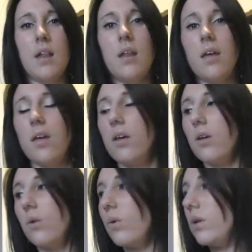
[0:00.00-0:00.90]

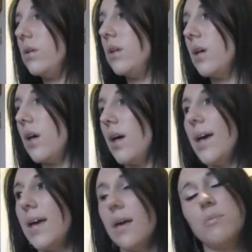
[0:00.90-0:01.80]
Hello,
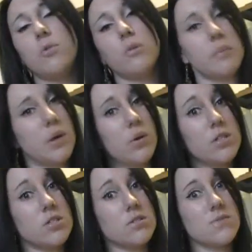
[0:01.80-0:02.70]
I am doing my
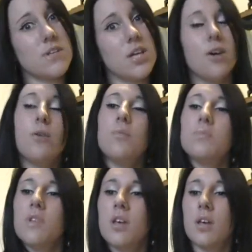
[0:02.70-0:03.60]
questions video,
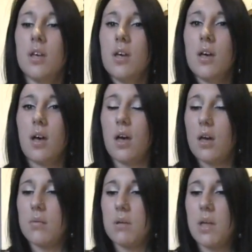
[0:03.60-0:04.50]

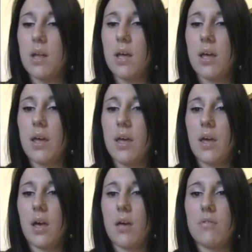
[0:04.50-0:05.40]
and I
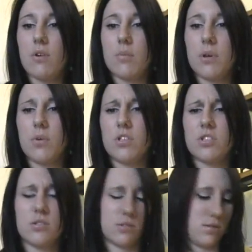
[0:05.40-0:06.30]
have all my
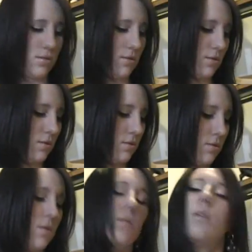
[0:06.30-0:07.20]
questions
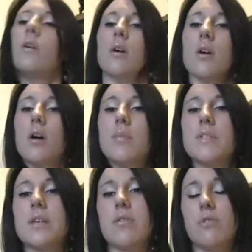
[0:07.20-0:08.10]
on my
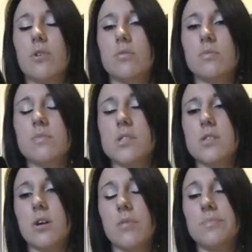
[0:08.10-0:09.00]
cell phone,
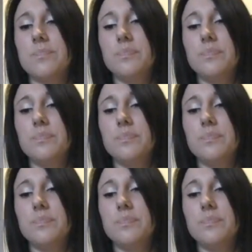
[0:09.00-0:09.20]
so